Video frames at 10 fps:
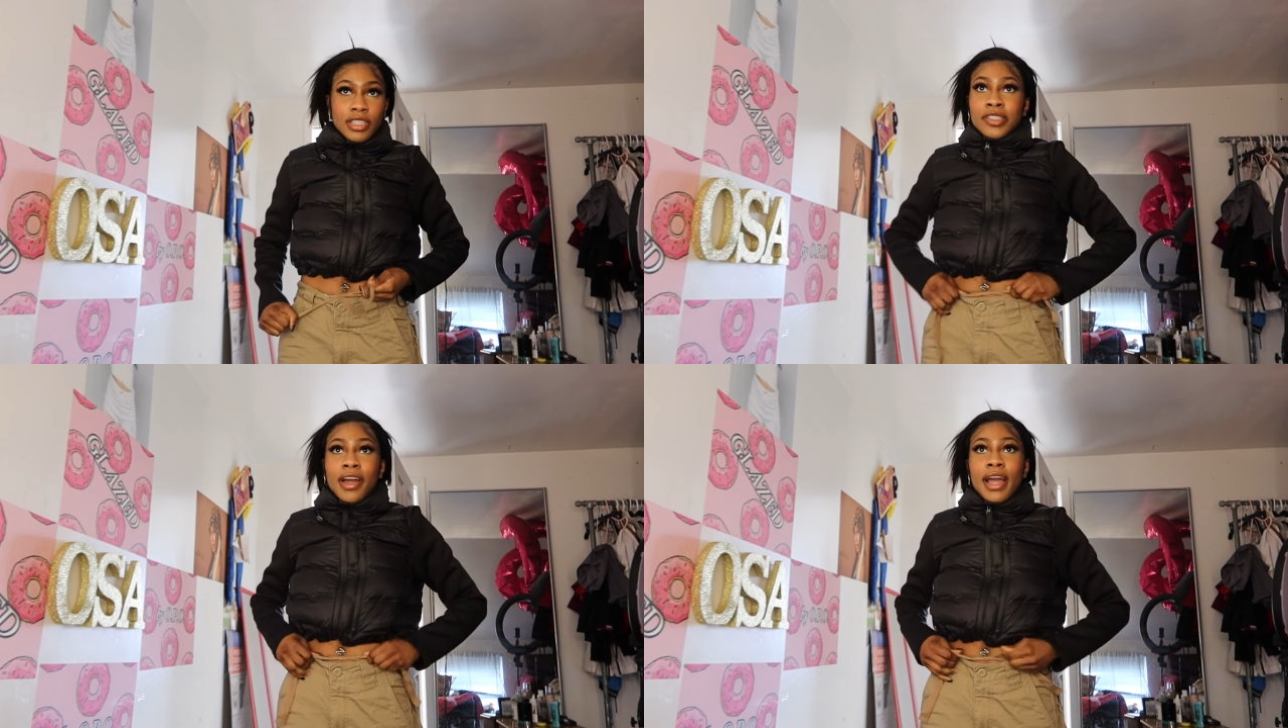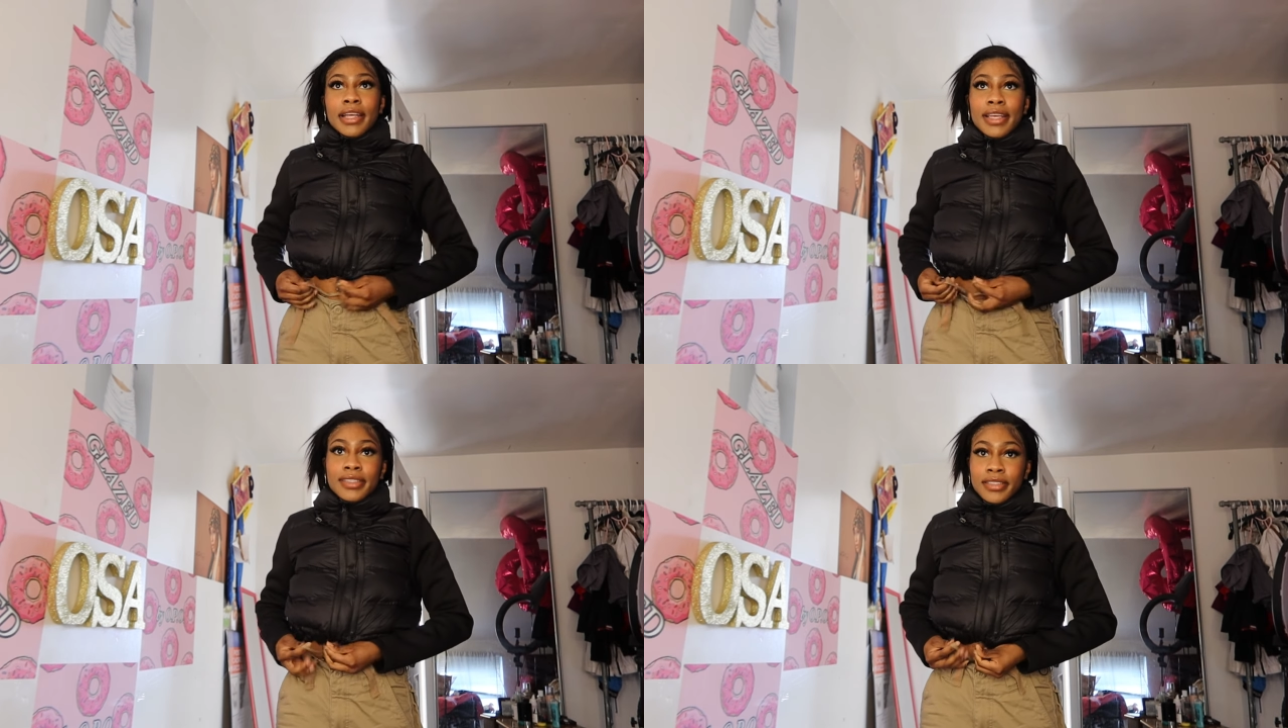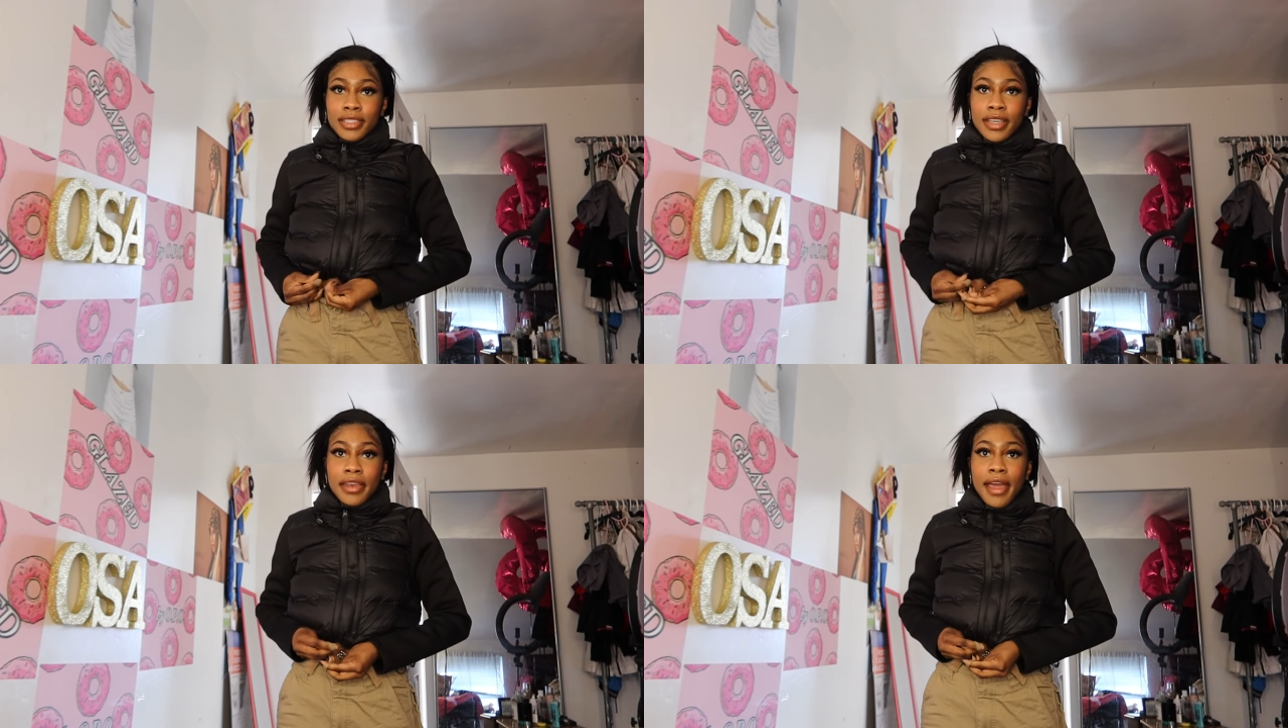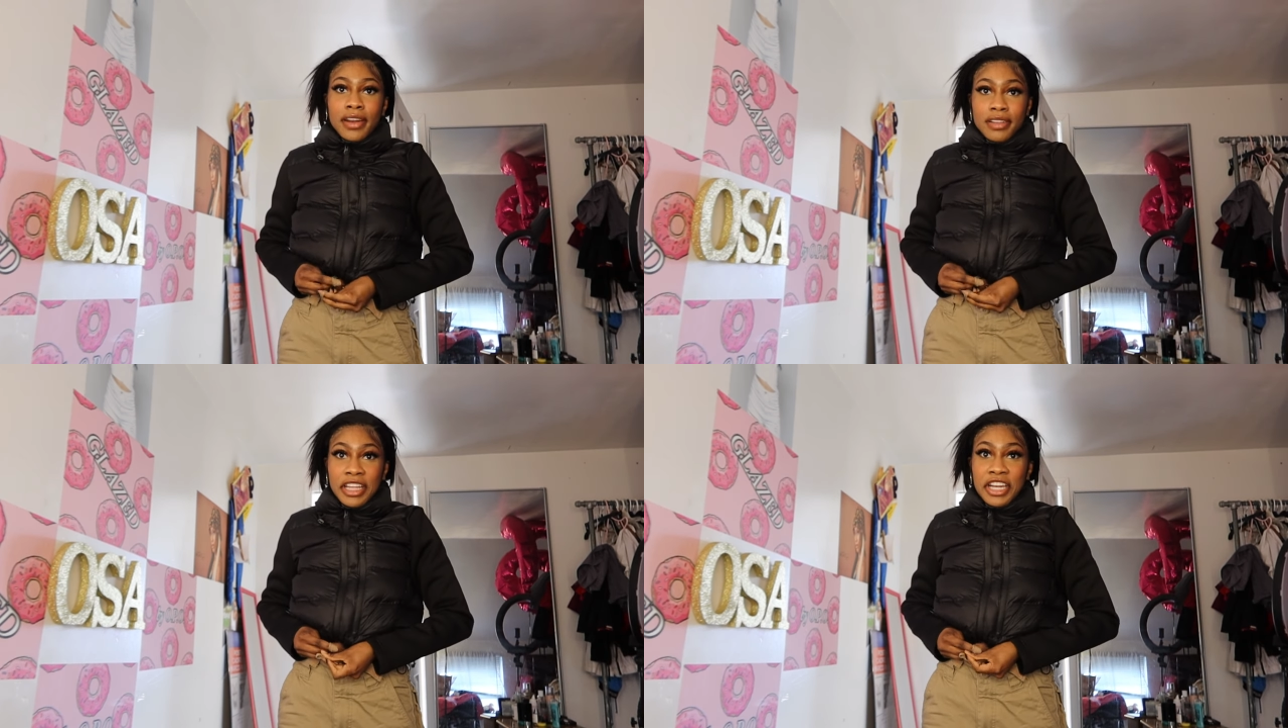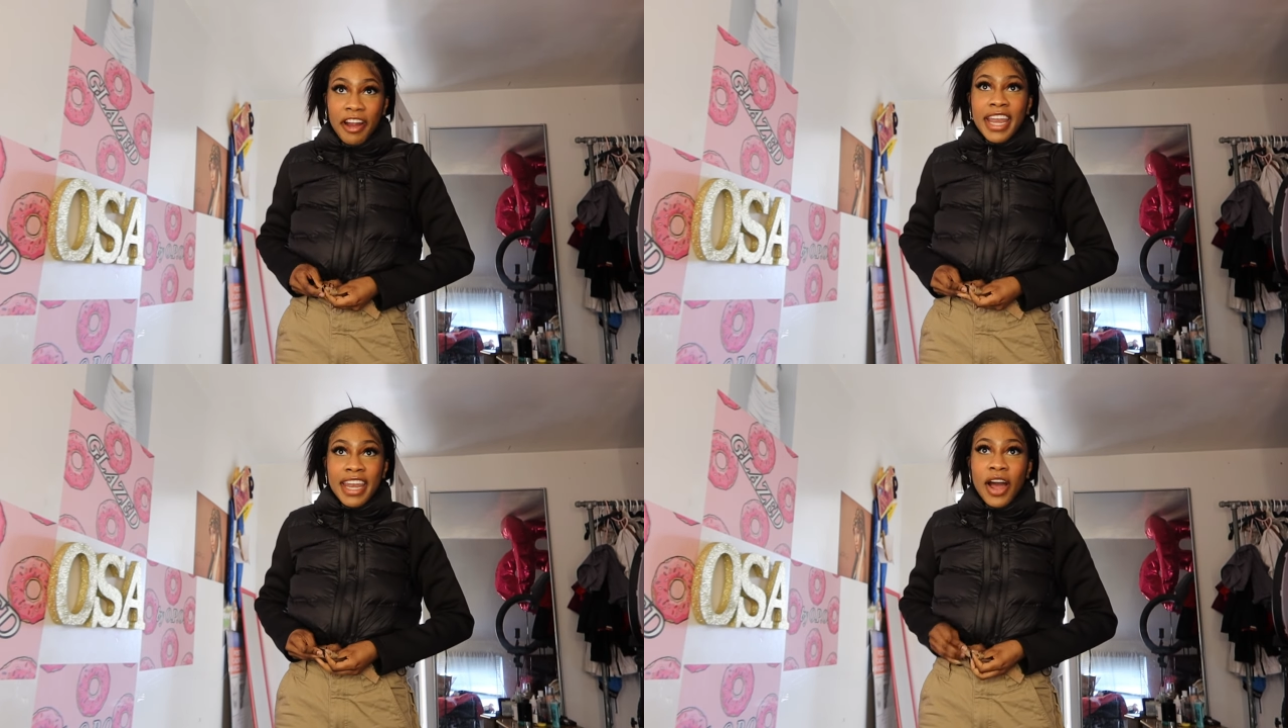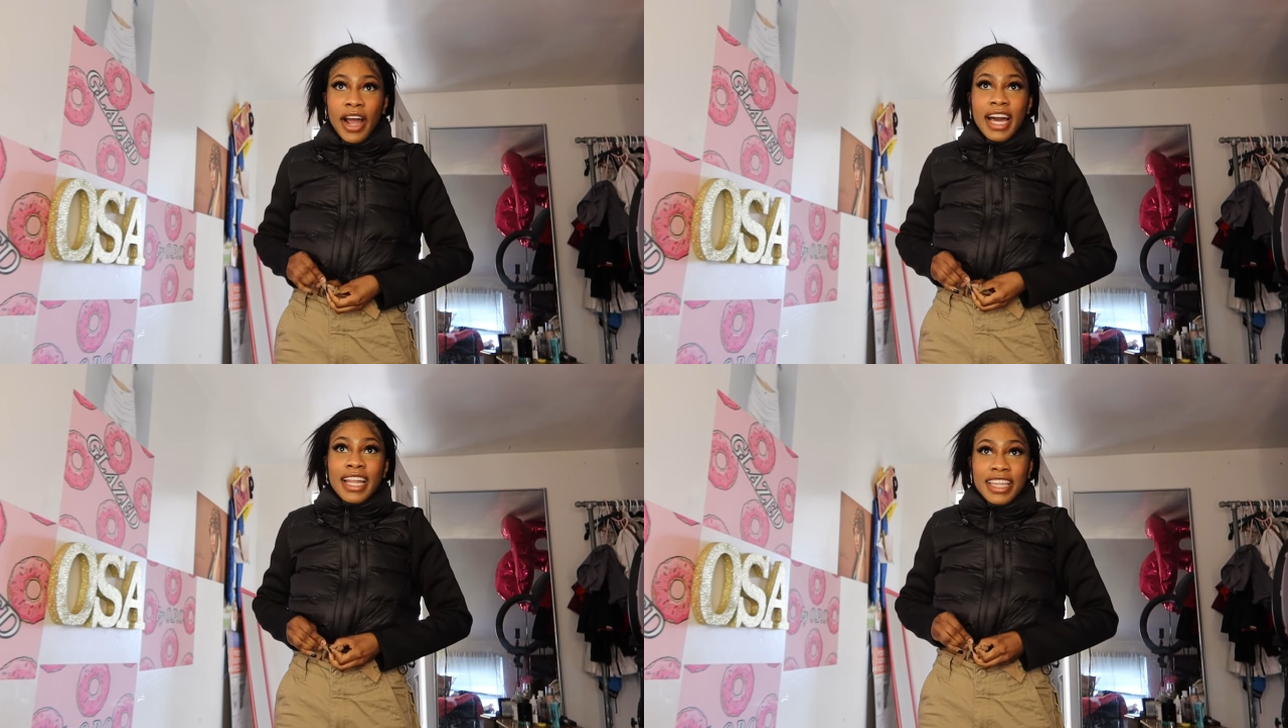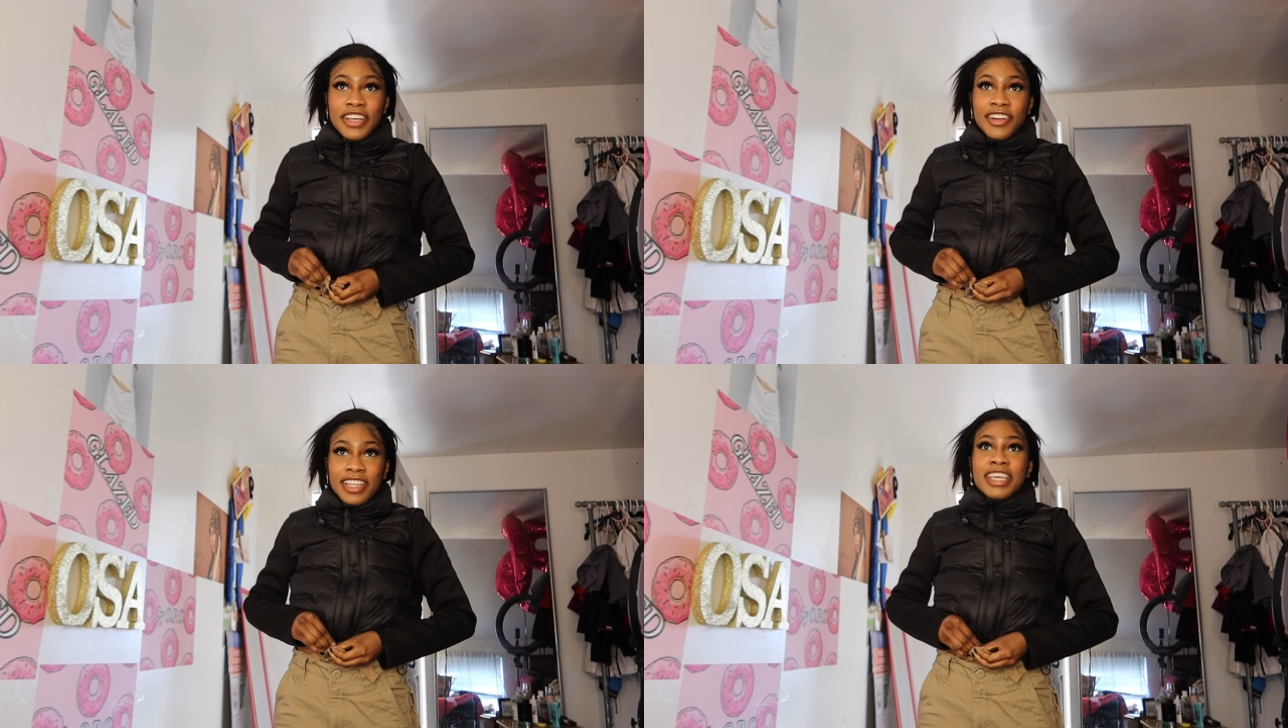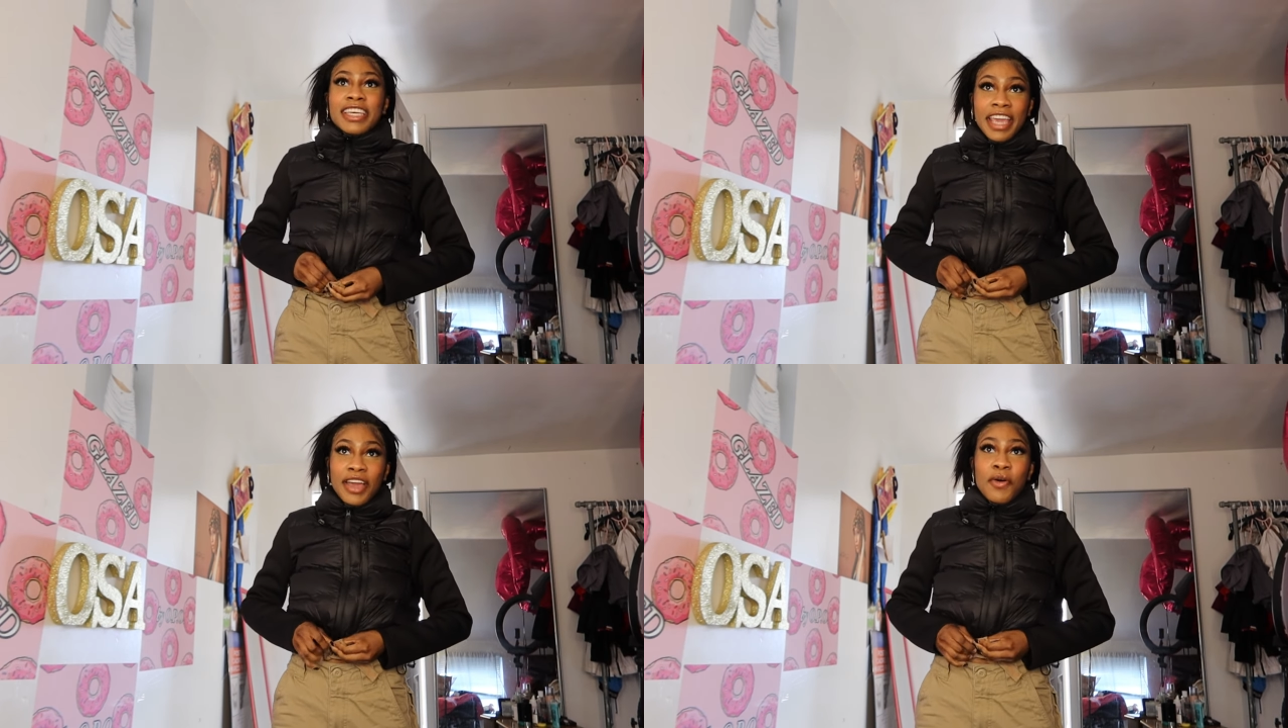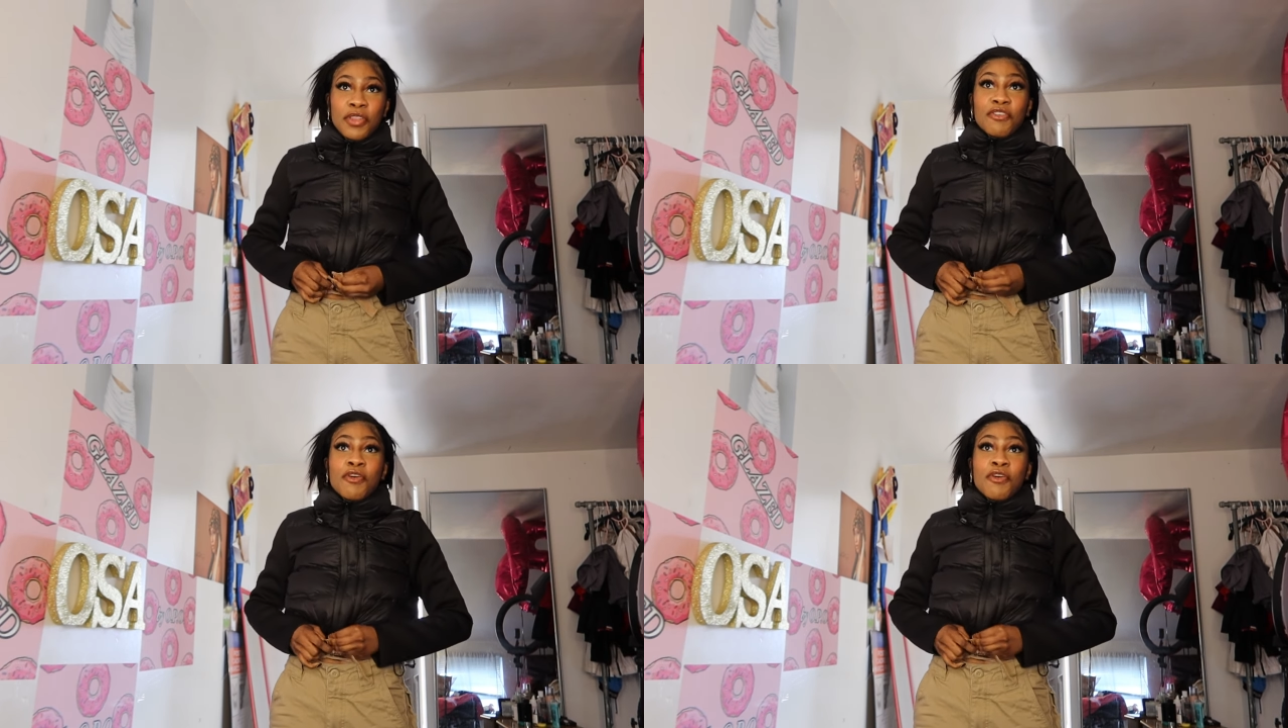So I gotta get to skedaddling. Right now, I gotta literally get on the